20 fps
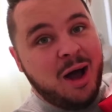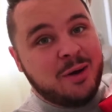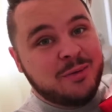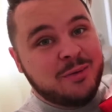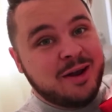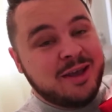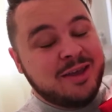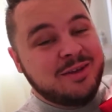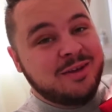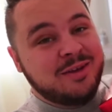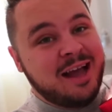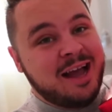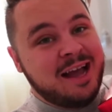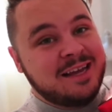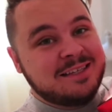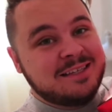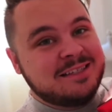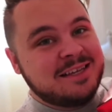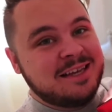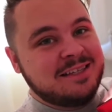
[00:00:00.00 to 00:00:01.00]
All right, you
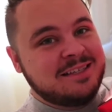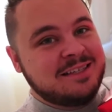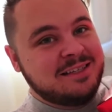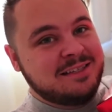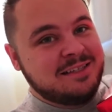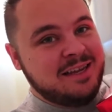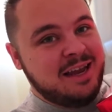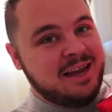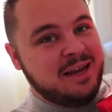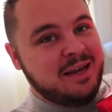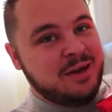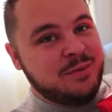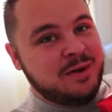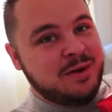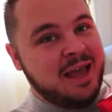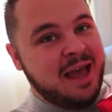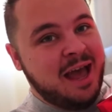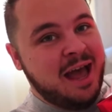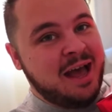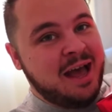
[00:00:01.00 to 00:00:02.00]
guys, today
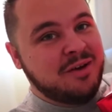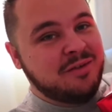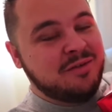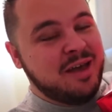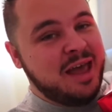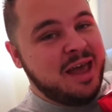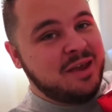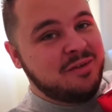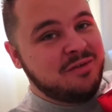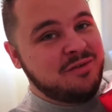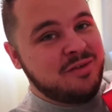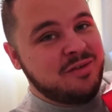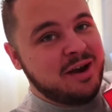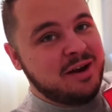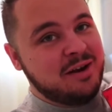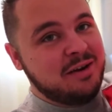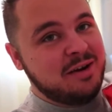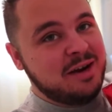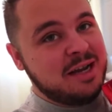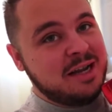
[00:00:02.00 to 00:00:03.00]
we have a
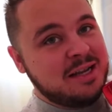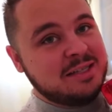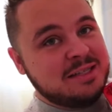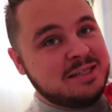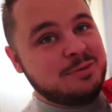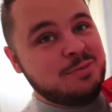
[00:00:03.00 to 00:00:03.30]
very